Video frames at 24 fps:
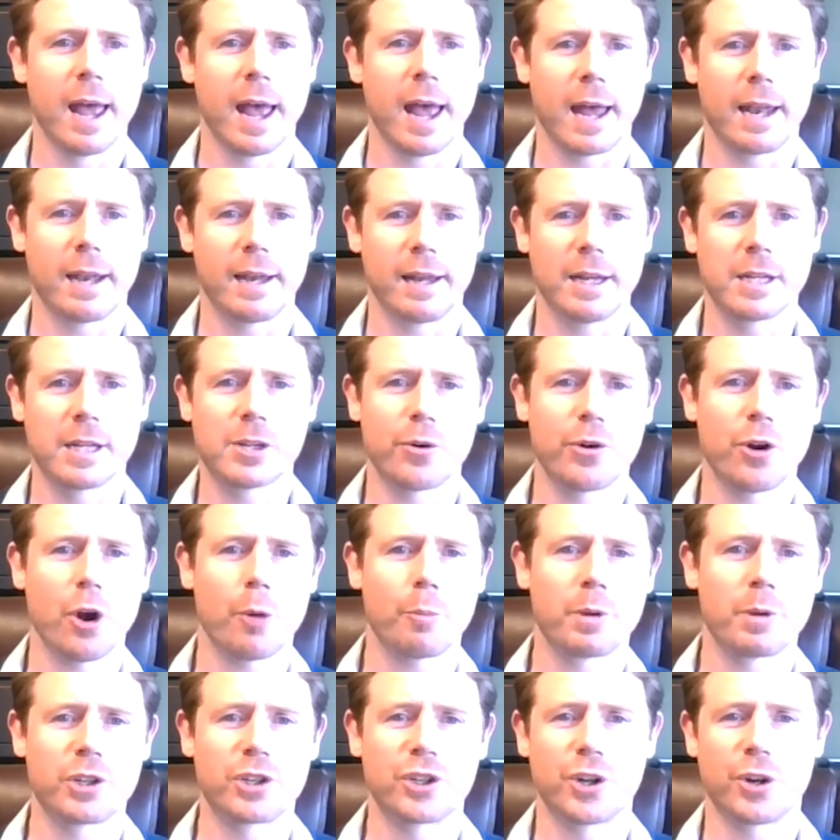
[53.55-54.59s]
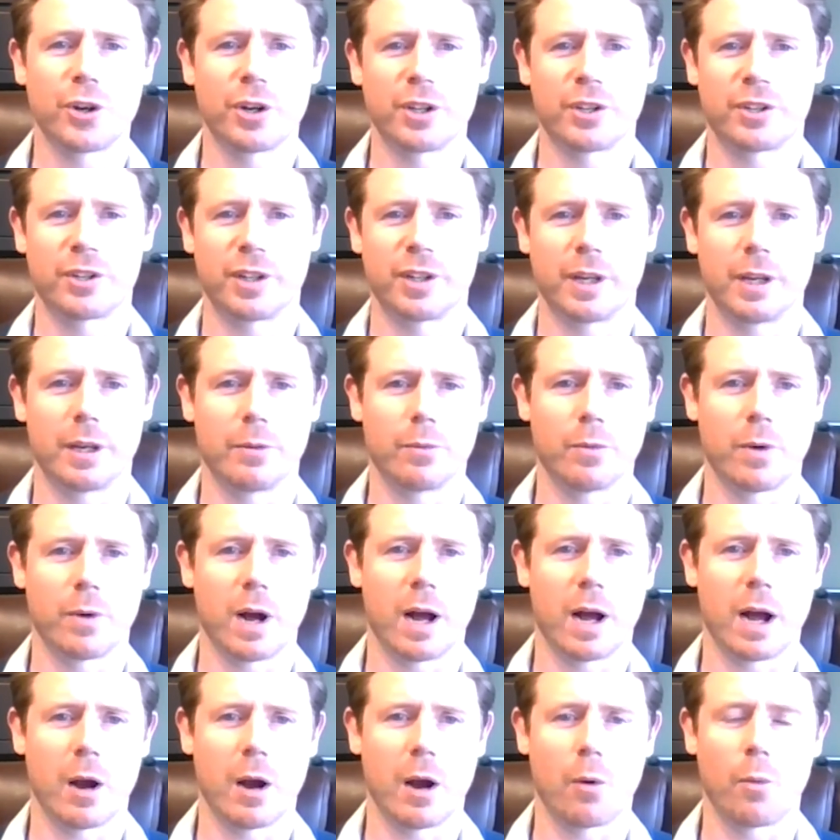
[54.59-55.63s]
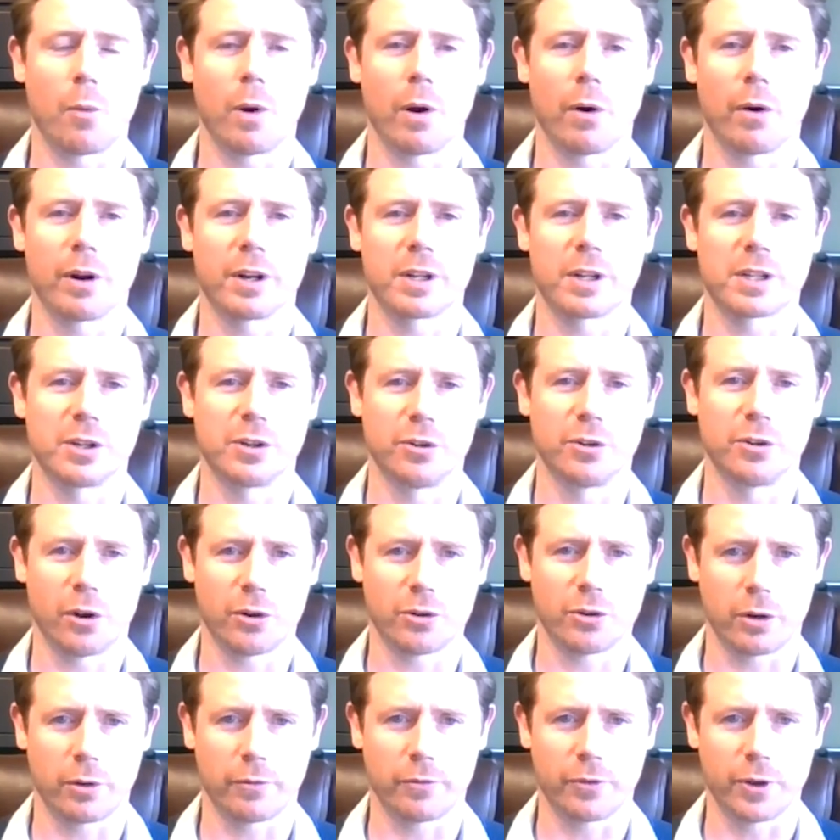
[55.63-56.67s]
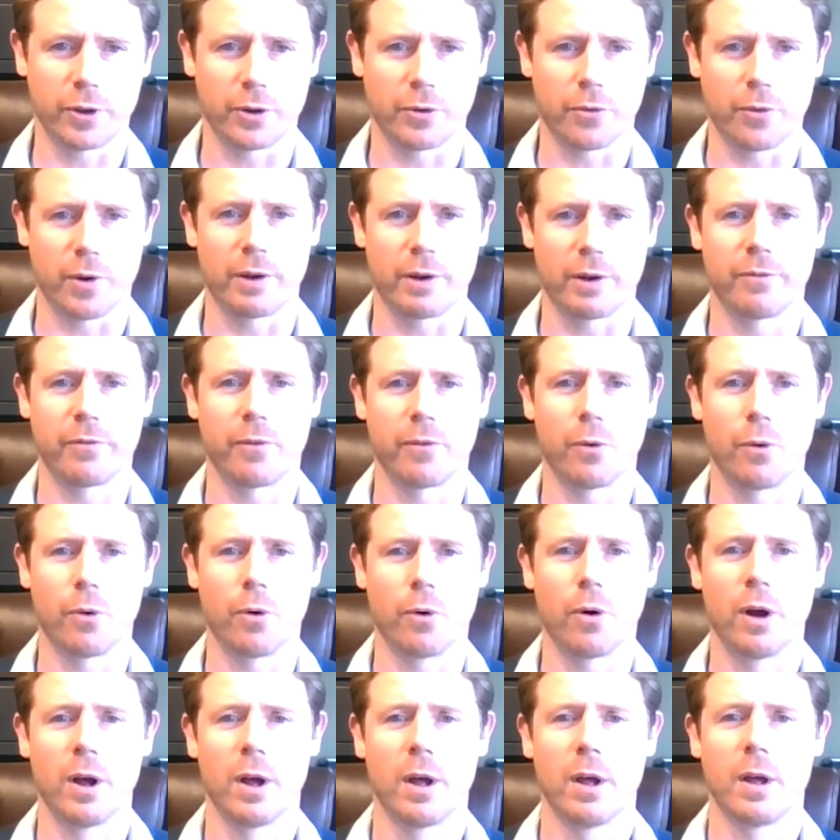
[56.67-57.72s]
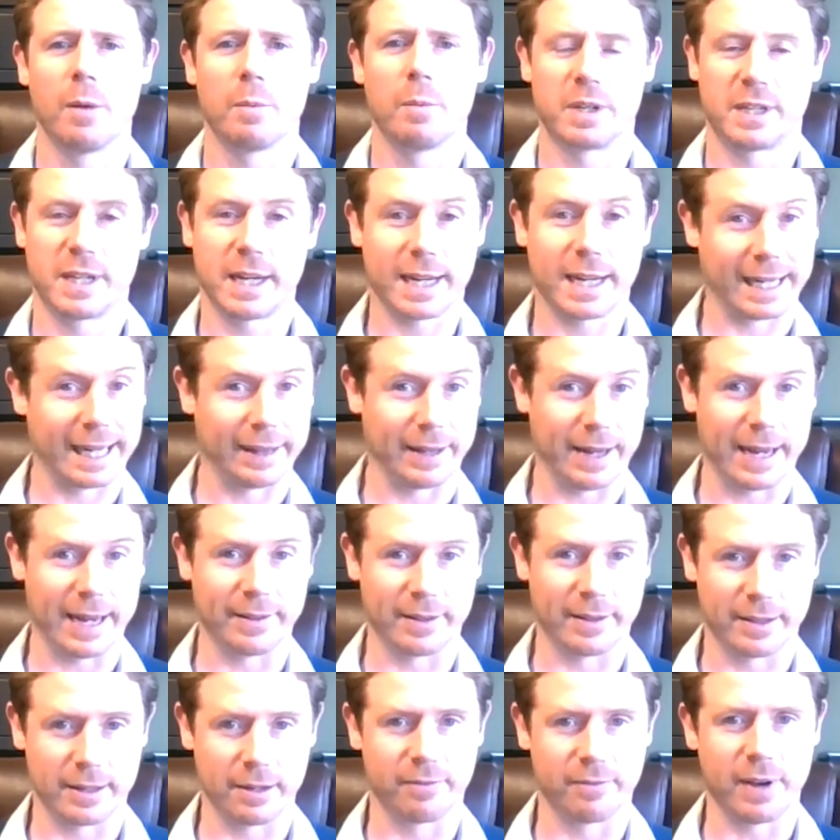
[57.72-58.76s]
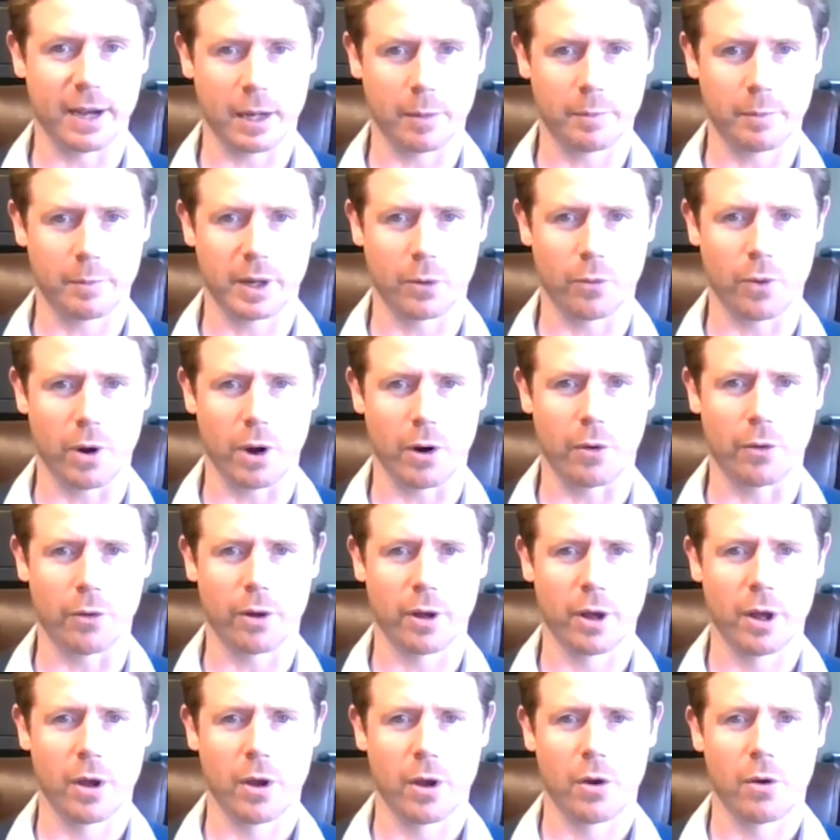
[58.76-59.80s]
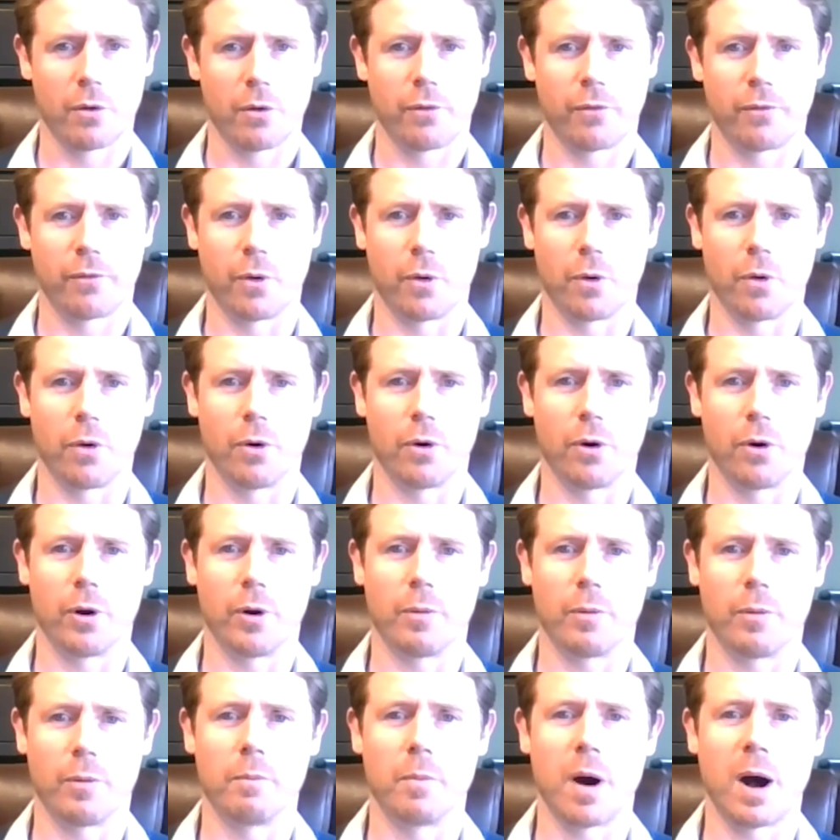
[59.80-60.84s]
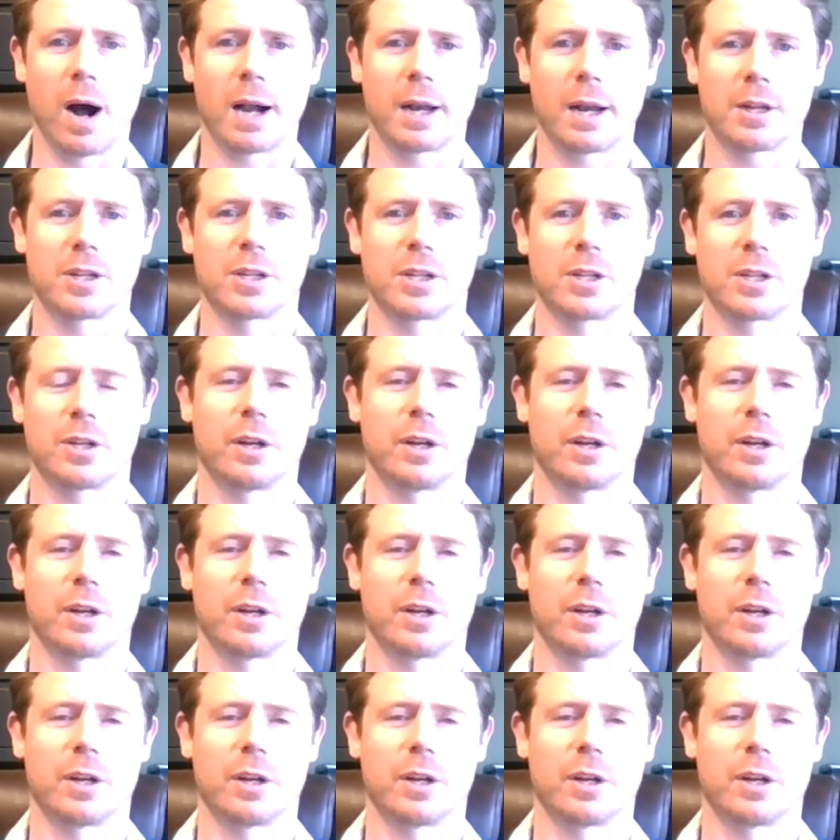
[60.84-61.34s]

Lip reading: And is there an opportunity where it's not off the grid, for particularly in the developing world, for miners